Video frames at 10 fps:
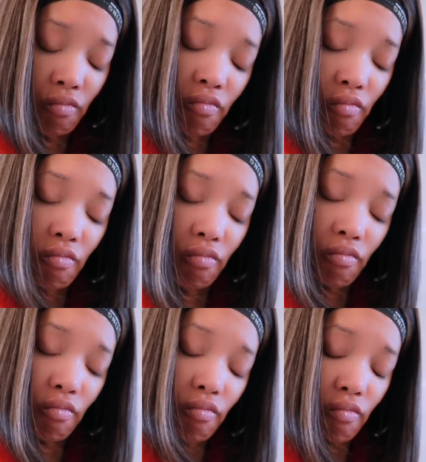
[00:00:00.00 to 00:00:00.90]

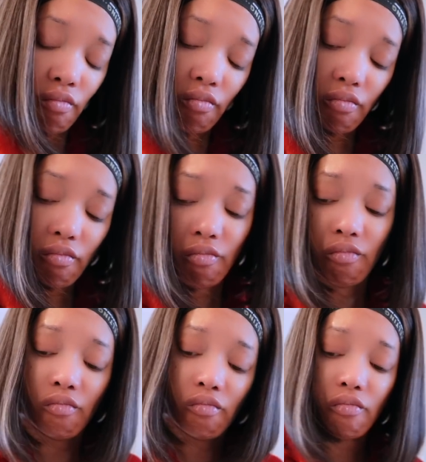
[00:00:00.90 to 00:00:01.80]
Mm-hmm.
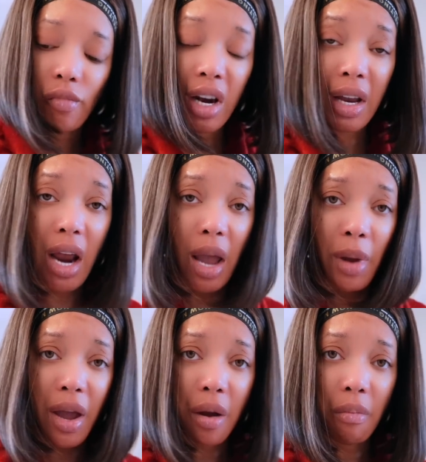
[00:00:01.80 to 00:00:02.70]
Can I get an
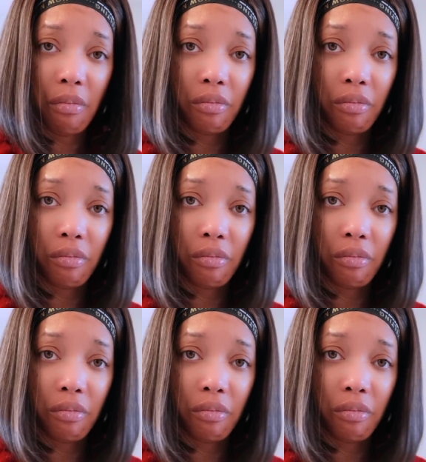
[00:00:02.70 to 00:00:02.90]
amen?